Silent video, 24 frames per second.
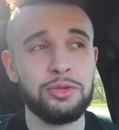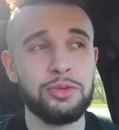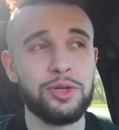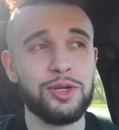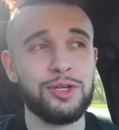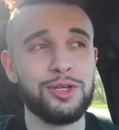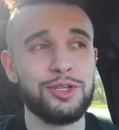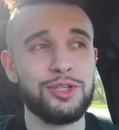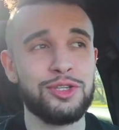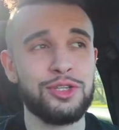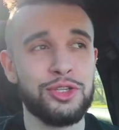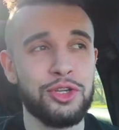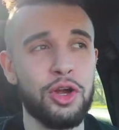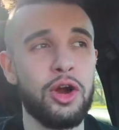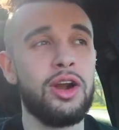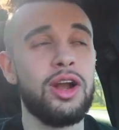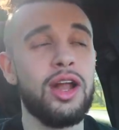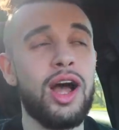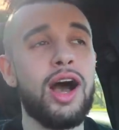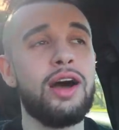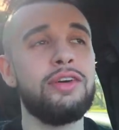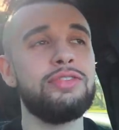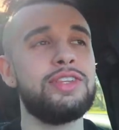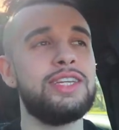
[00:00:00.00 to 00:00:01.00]
We're going to
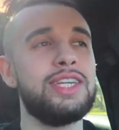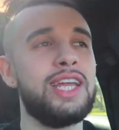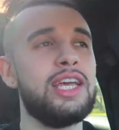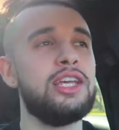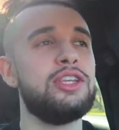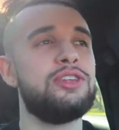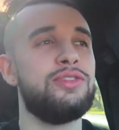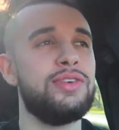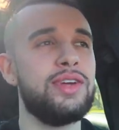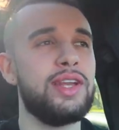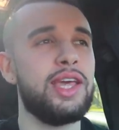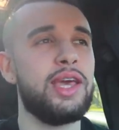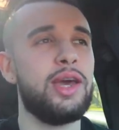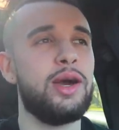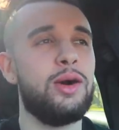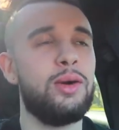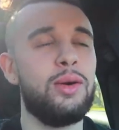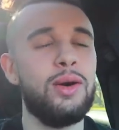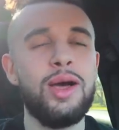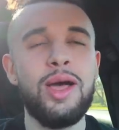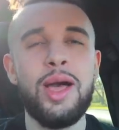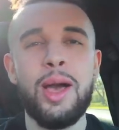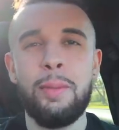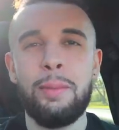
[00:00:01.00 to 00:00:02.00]
start off today's
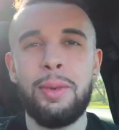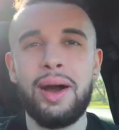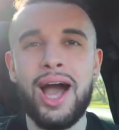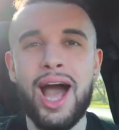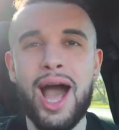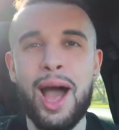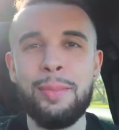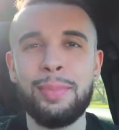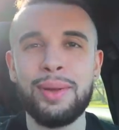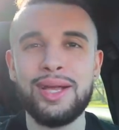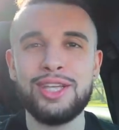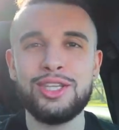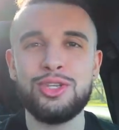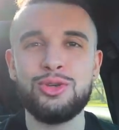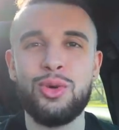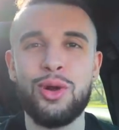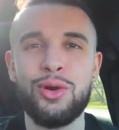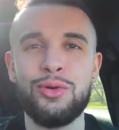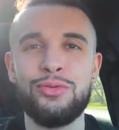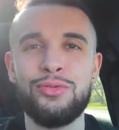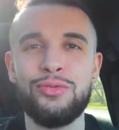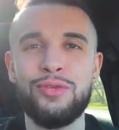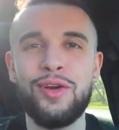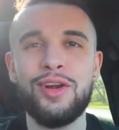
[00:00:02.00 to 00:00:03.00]
video by hopping into
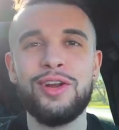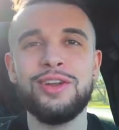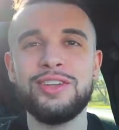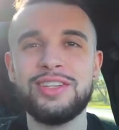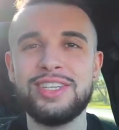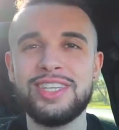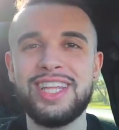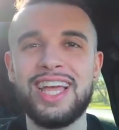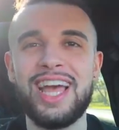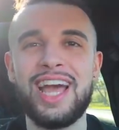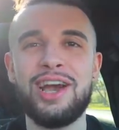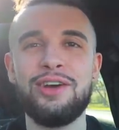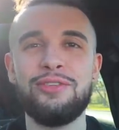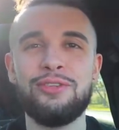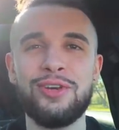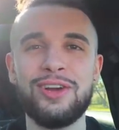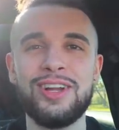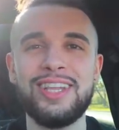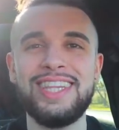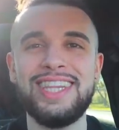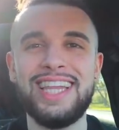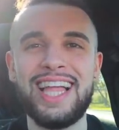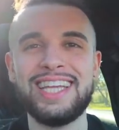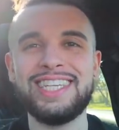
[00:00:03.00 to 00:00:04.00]
our first
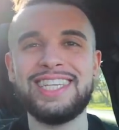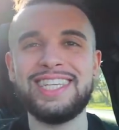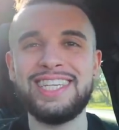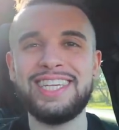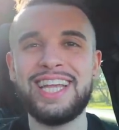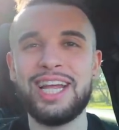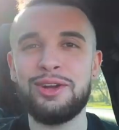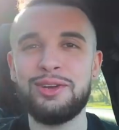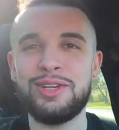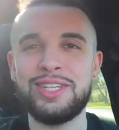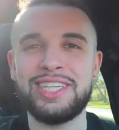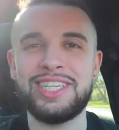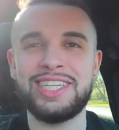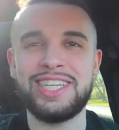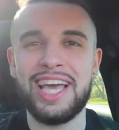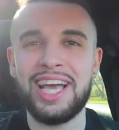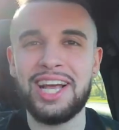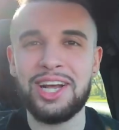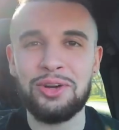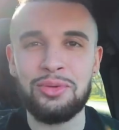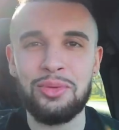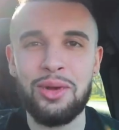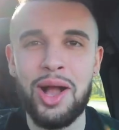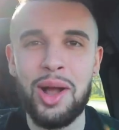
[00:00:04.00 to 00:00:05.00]
ever legendary
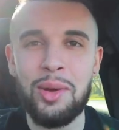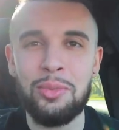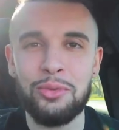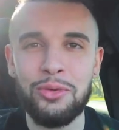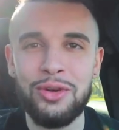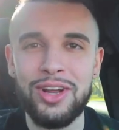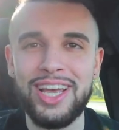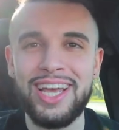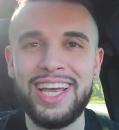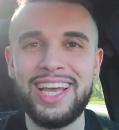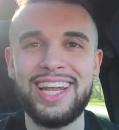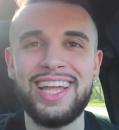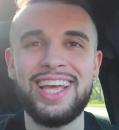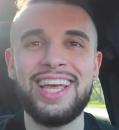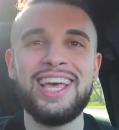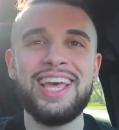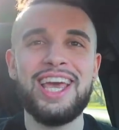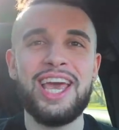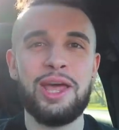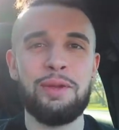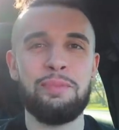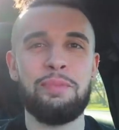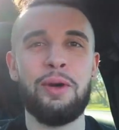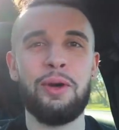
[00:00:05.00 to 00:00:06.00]
Zekrom raid
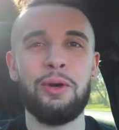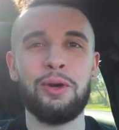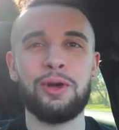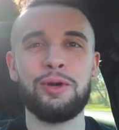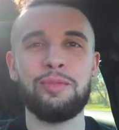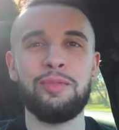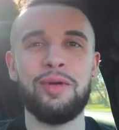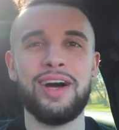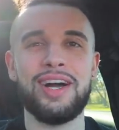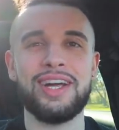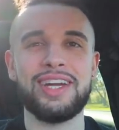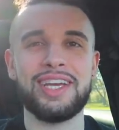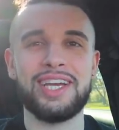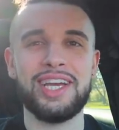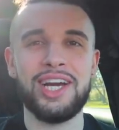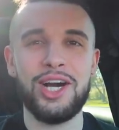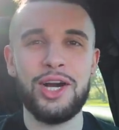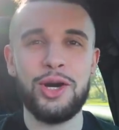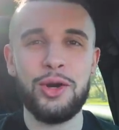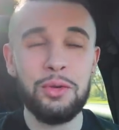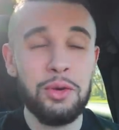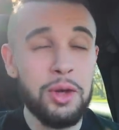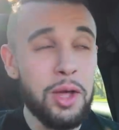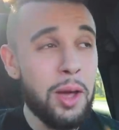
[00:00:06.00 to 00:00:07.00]
in Pokemon
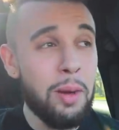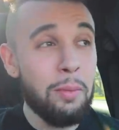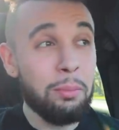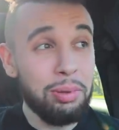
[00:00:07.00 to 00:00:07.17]
Go.